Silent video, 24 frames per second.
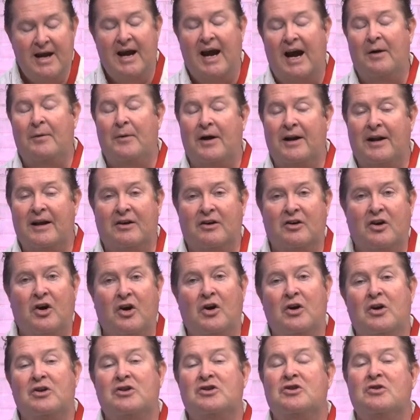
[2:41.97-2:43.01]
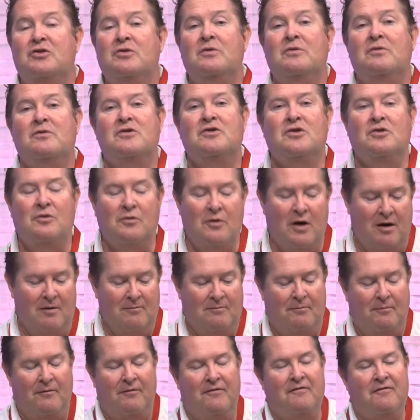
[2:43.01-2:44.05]
I want to encourage you to
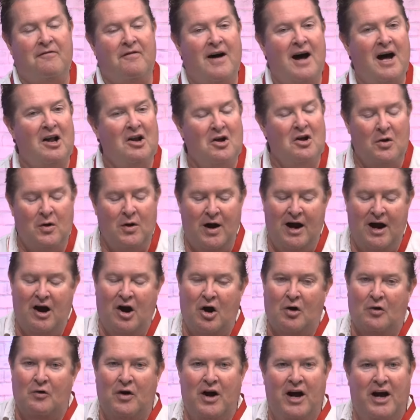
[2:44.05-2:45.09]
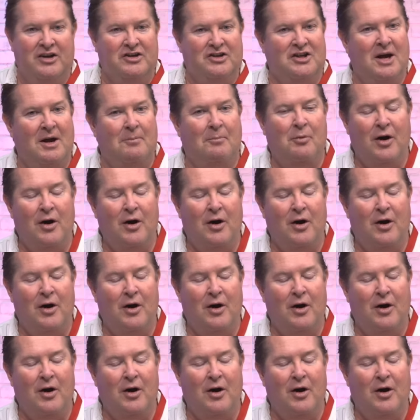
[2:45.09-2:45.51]
follow our Rajah